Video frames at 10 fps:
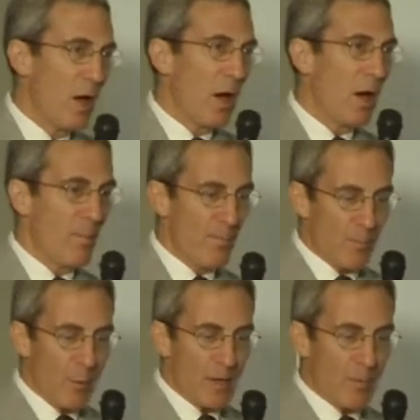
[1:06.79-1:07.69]

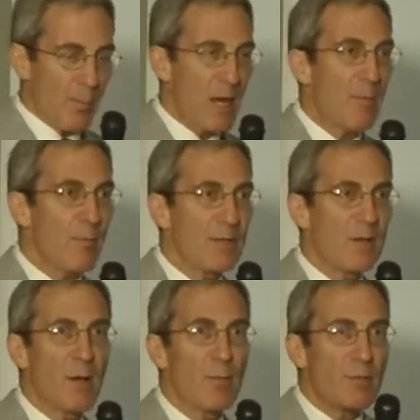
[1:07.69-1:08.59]
But
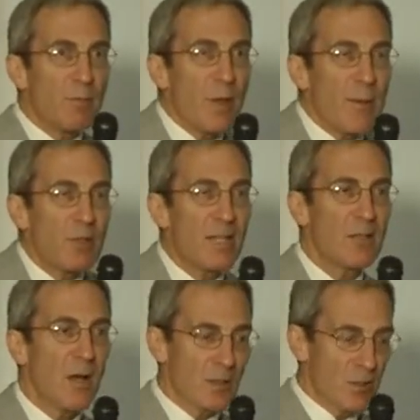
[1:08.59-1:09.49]
paper
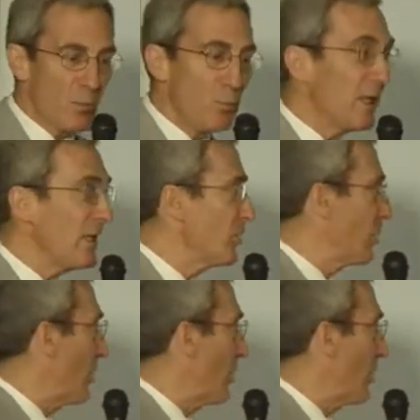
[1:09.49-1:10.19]
technology really took